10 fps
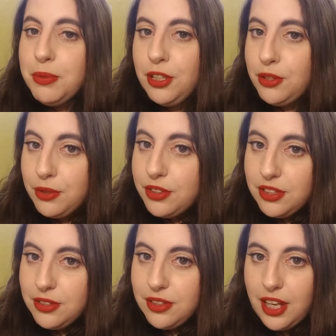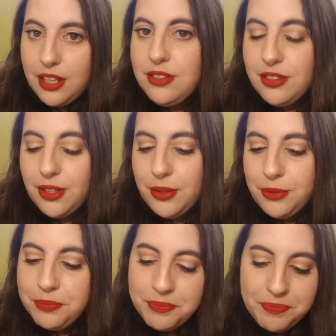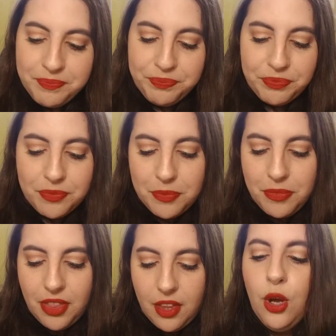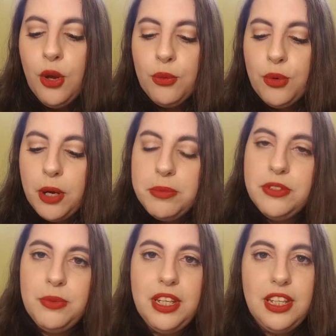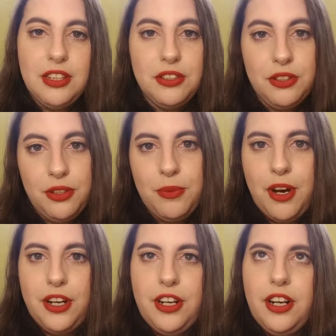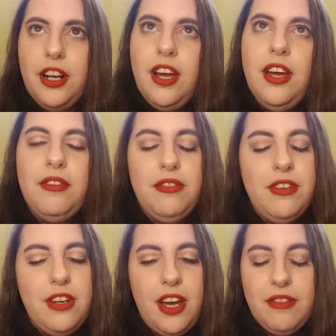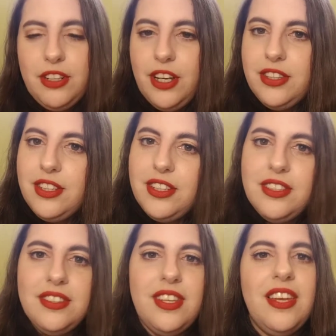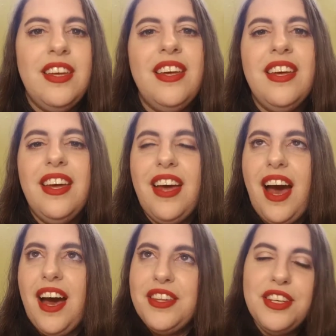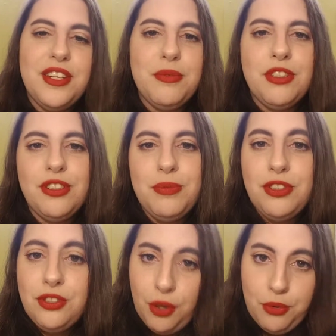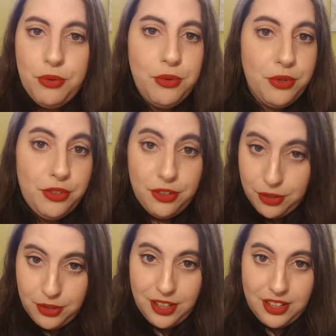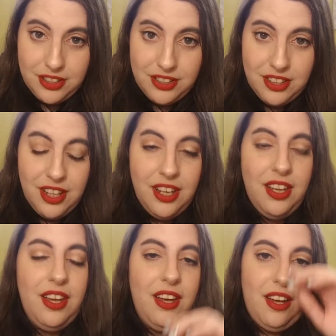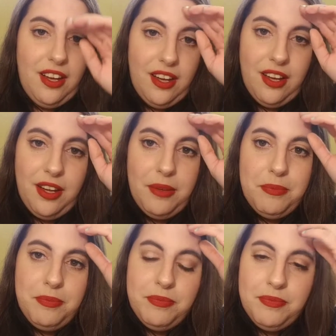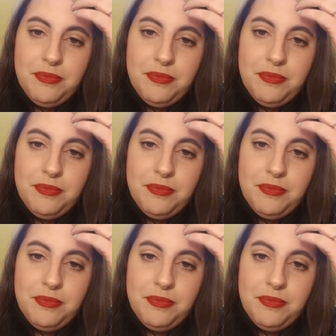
be pretty cool to do that. So, rope swing into the water. Never done this. I think it would just be so cool to do this. Um,